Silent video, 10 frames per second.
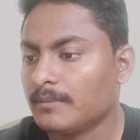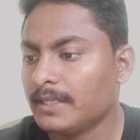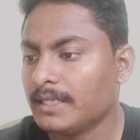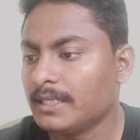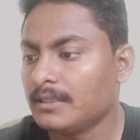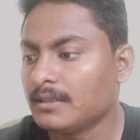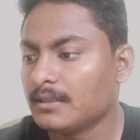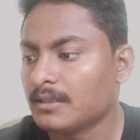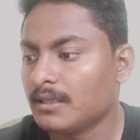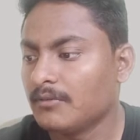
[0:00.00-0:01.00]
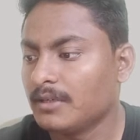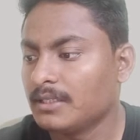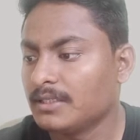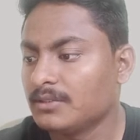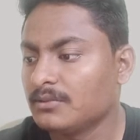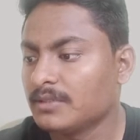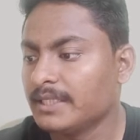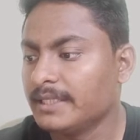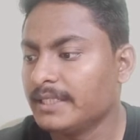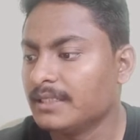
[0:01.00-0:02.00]
make it convert into
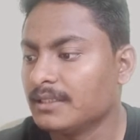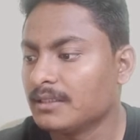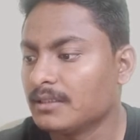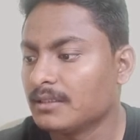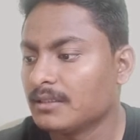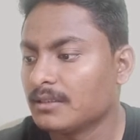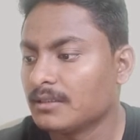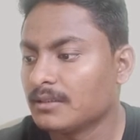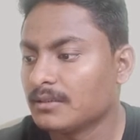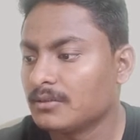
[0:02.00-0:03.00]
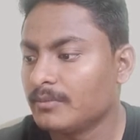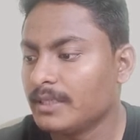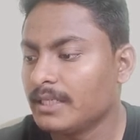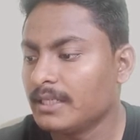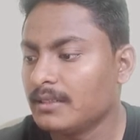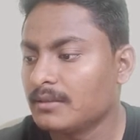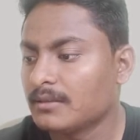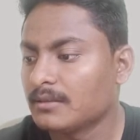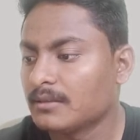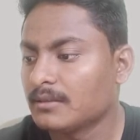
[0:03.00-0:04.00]
3D. To make it,
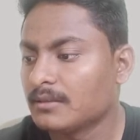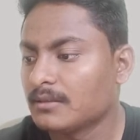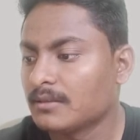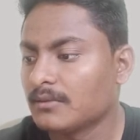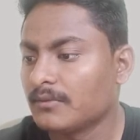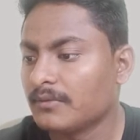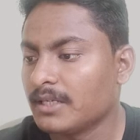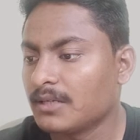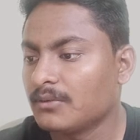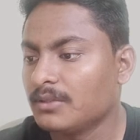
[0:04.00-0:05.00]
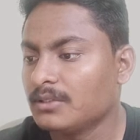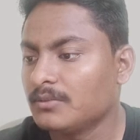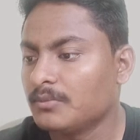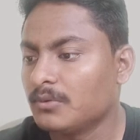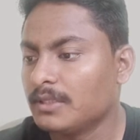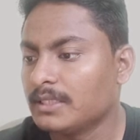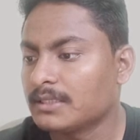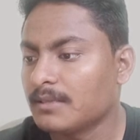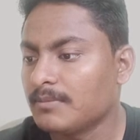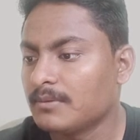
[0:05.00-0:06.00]
we are going to pull this
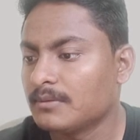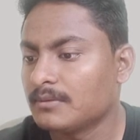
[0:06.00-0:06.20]
up